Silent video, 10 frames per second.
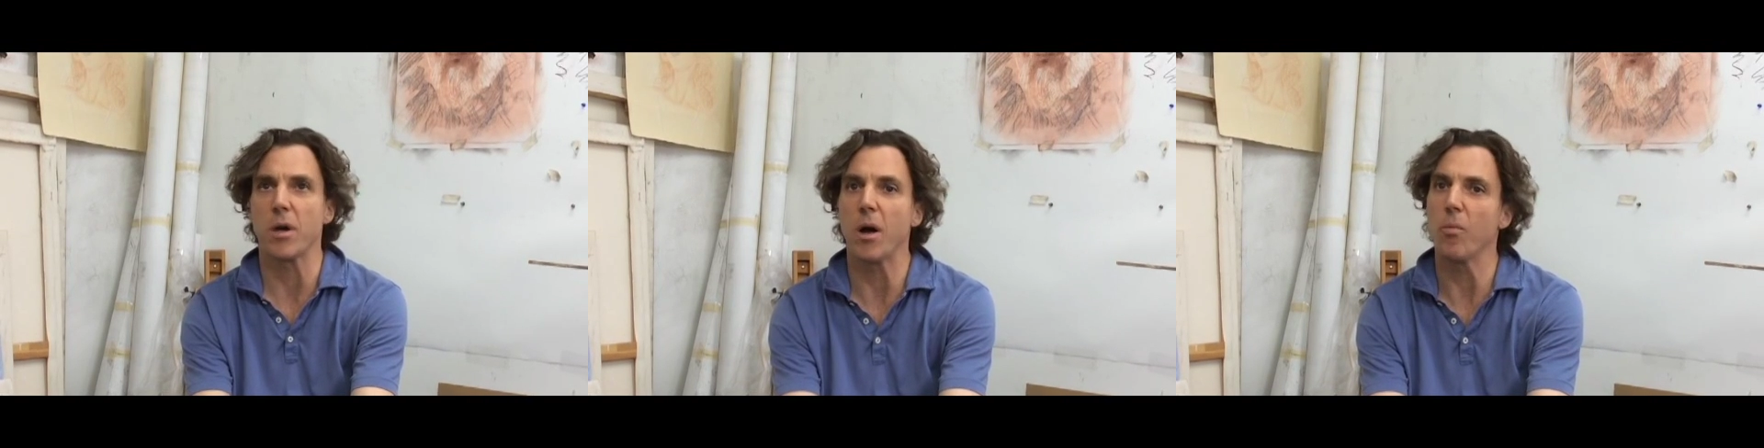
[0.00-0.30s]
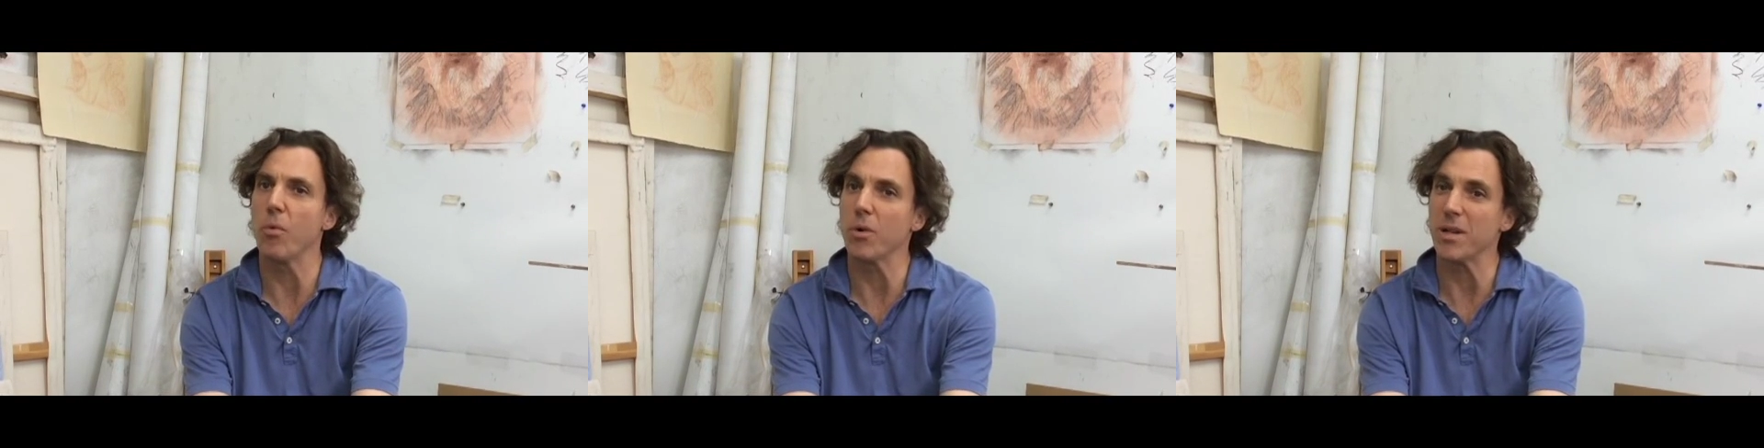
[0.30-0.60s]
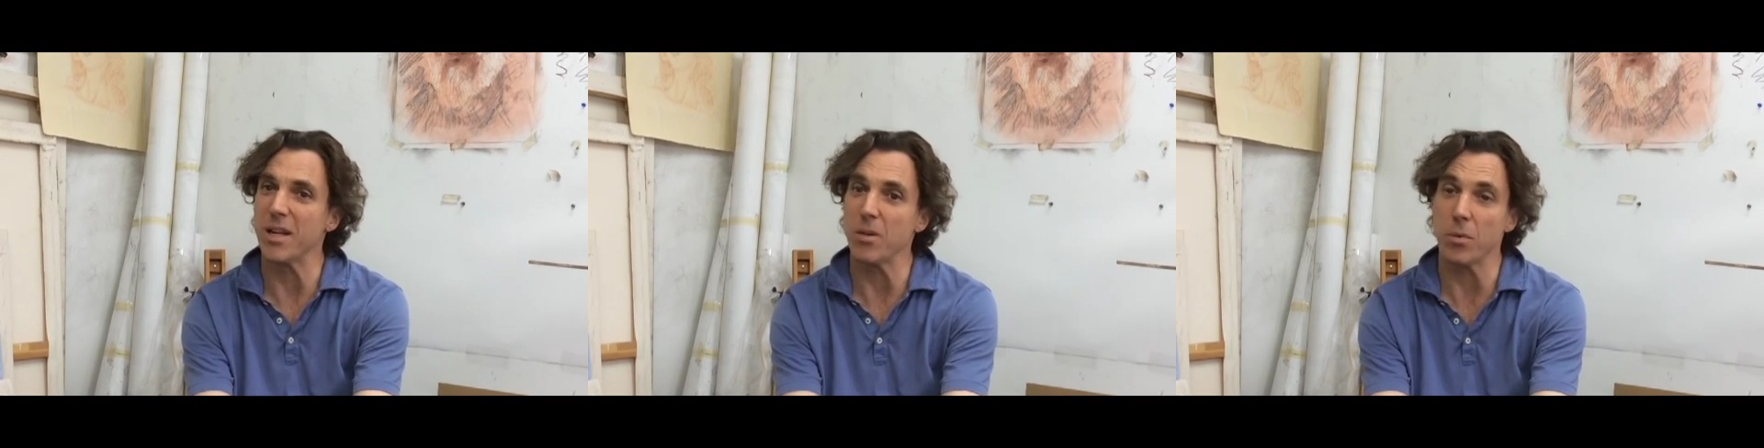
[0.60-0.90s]
You can't
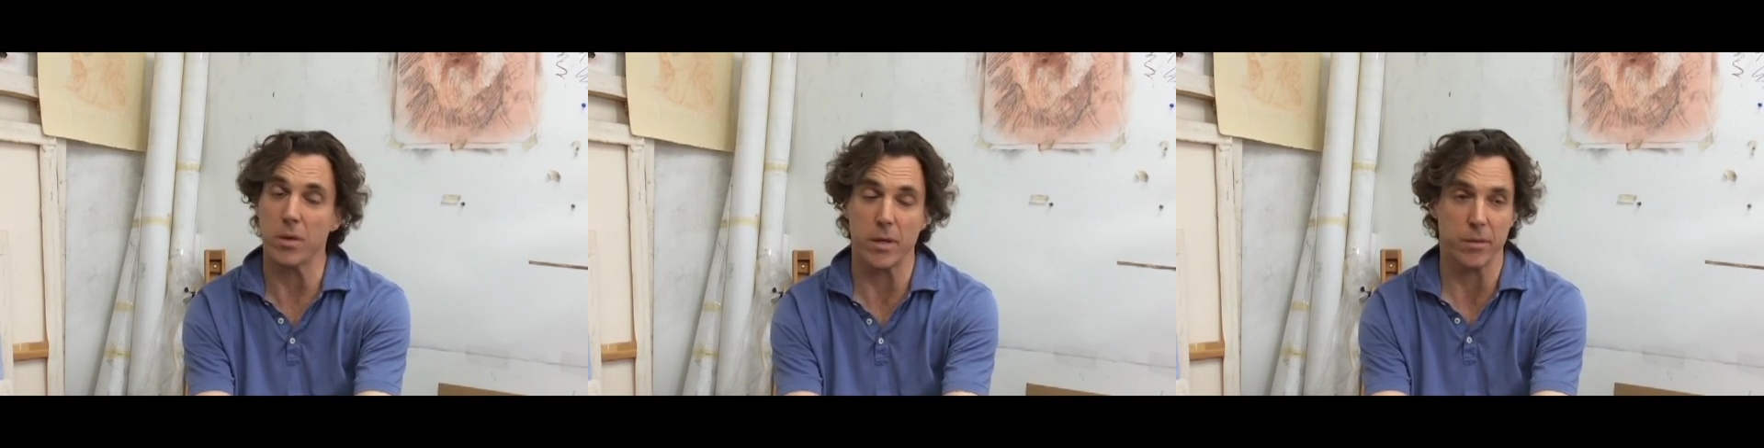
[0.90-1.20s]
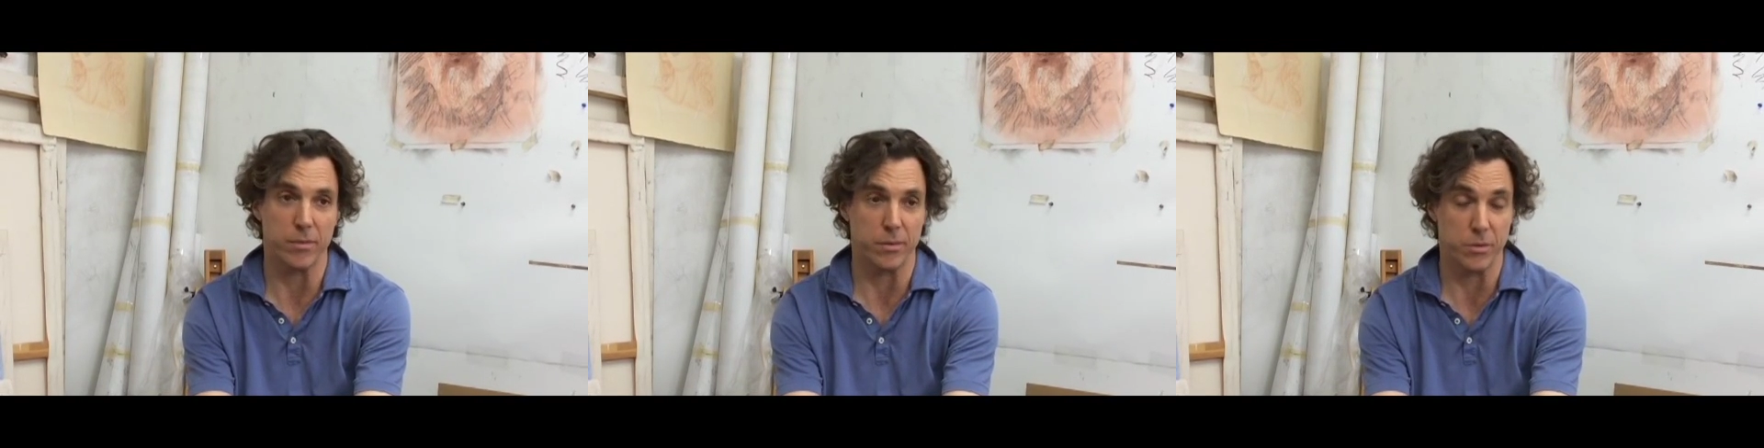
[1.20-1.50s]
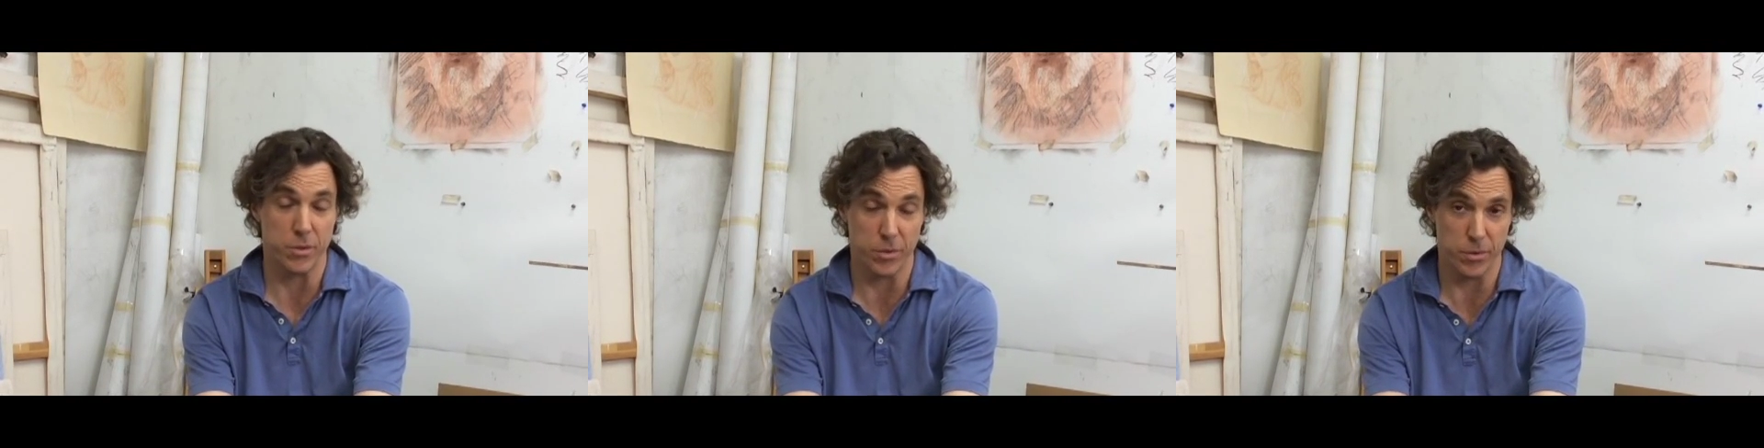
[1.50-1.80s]
walk in anybody
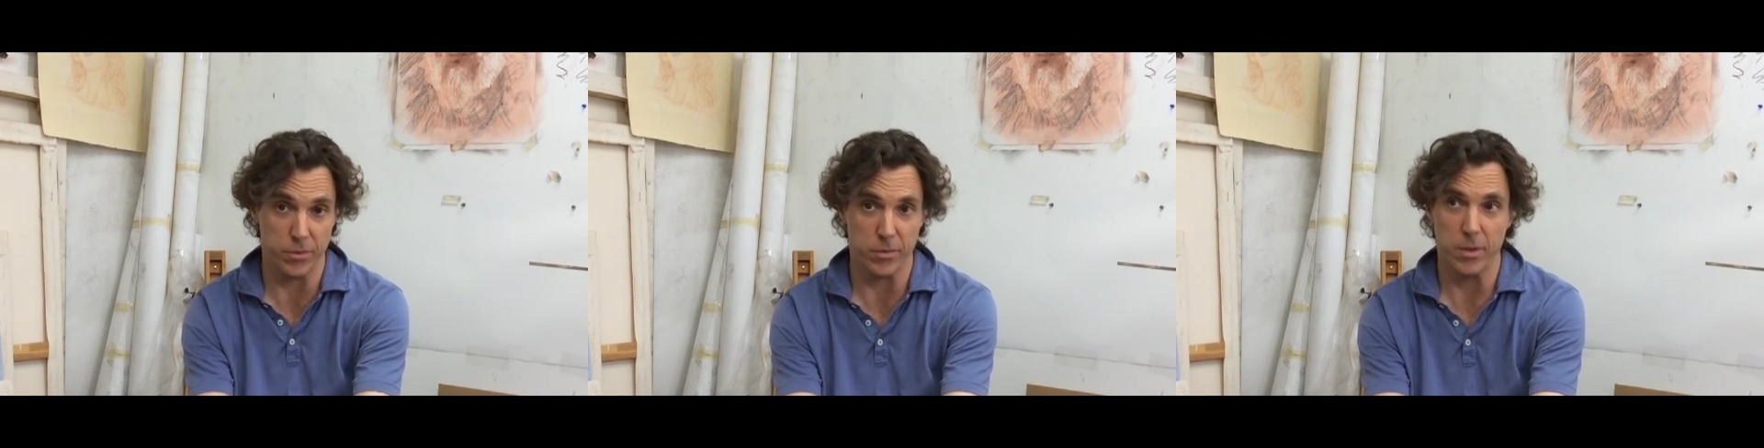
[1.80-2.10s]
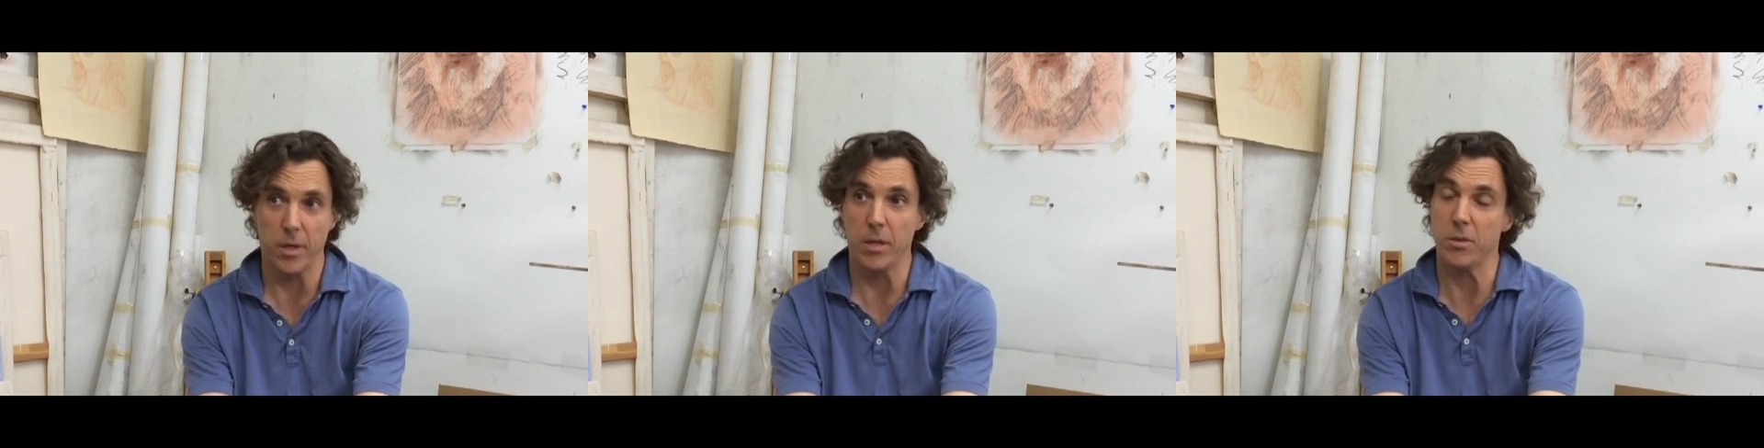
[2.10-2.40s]
else's shoes.